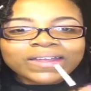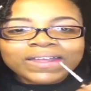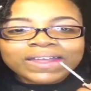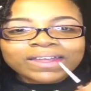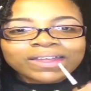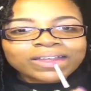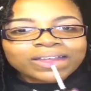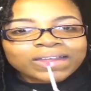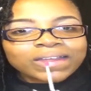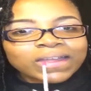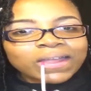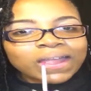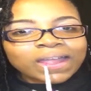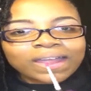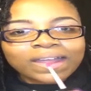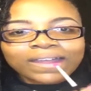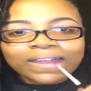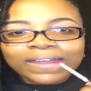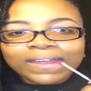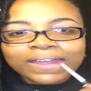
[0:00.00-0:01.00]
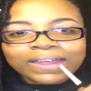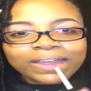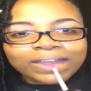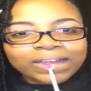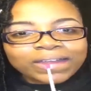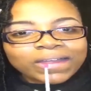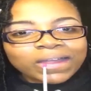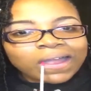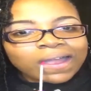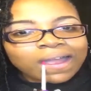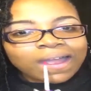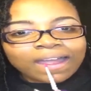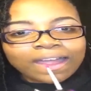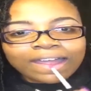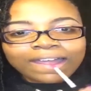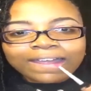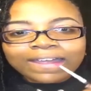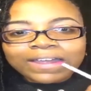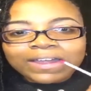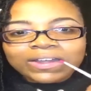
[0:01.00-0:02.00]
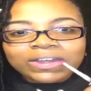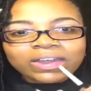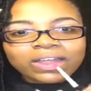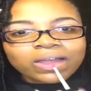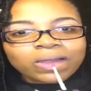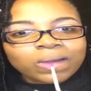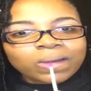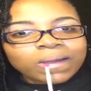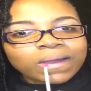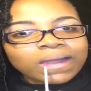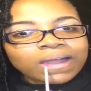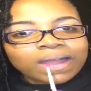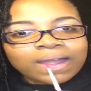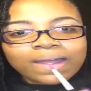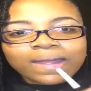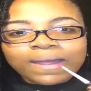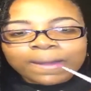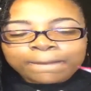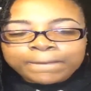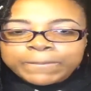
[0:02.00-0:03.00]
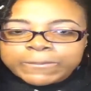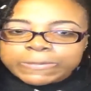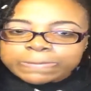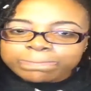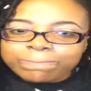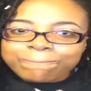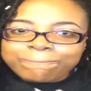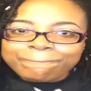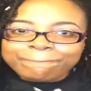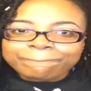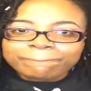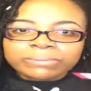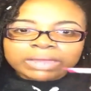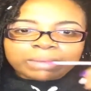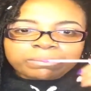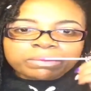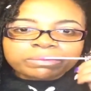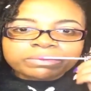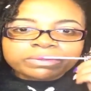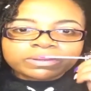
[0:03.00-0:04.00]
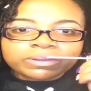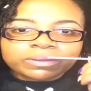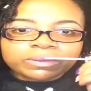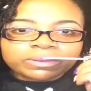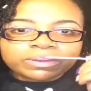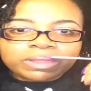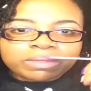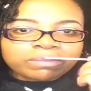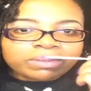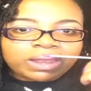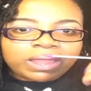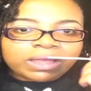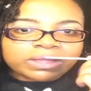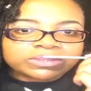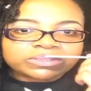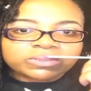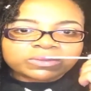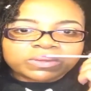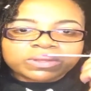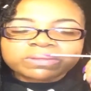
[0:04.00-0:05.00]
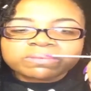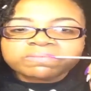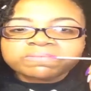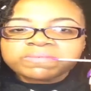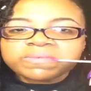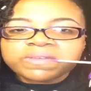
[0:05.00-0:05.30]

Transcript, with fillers: Yeah. So, I'm going to put a little lip gloss on.